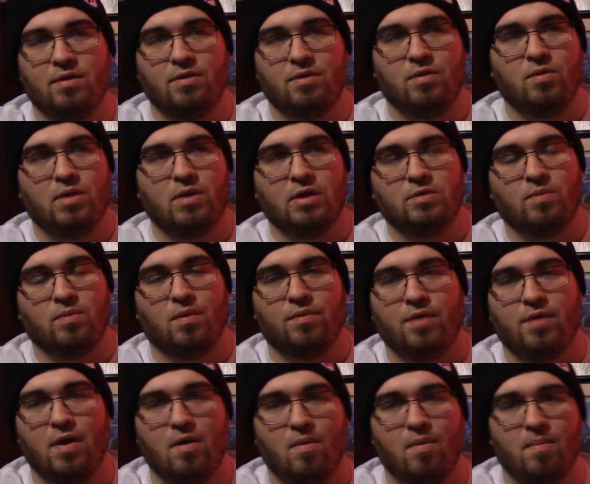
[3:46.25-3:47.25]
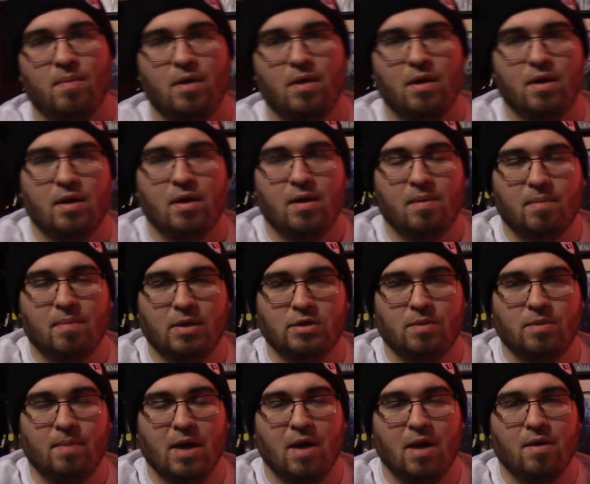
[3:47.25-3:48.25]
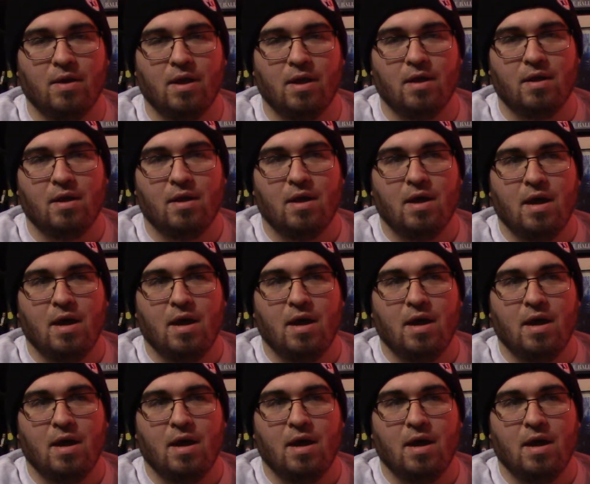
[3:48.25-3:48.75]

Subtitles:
two kids won't tell him much about it.